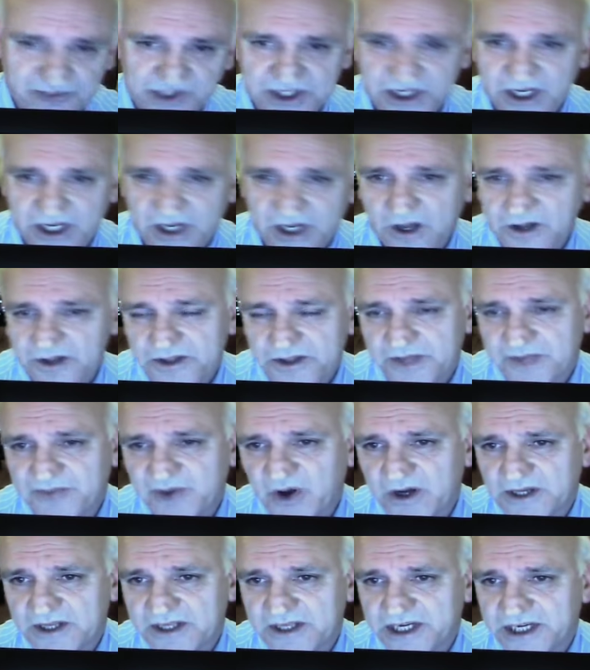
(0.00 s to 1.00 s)
But the
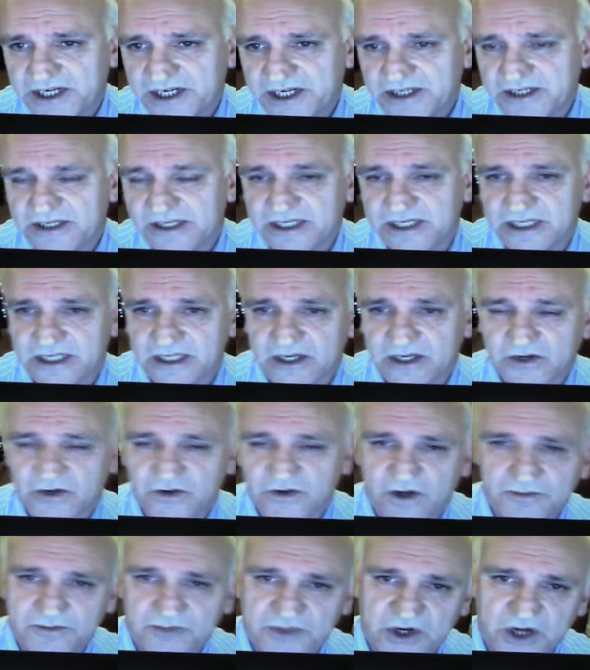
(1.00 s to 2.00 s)
politicians and the
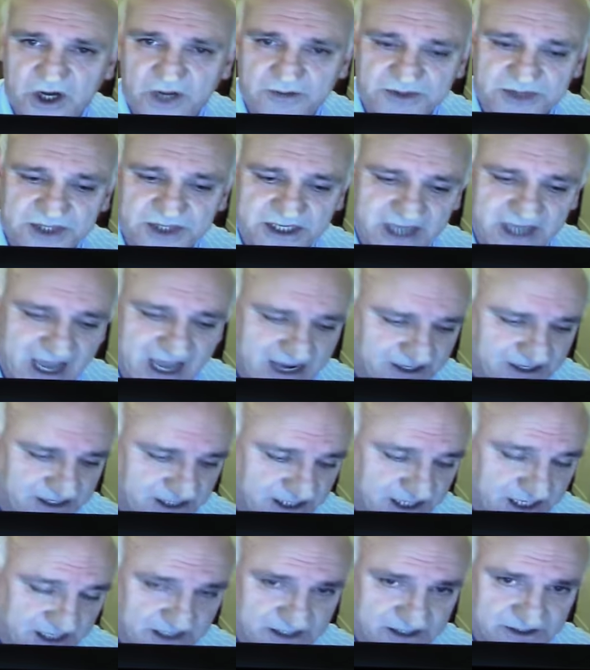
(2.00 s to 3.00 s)
corrupt cops ganged
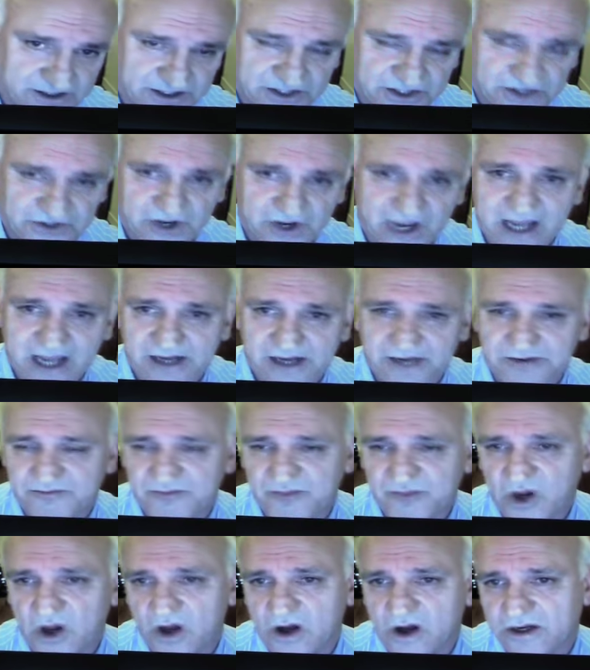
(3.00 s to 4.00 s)
together to try and
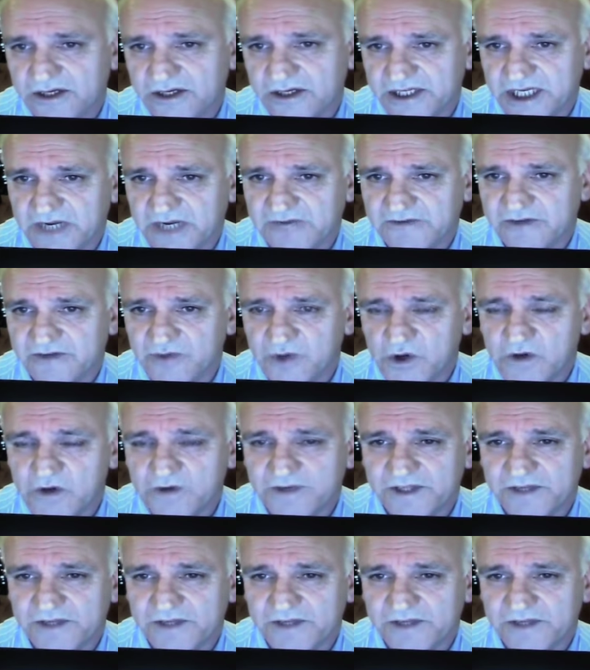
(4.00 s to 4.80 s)
block us at every move.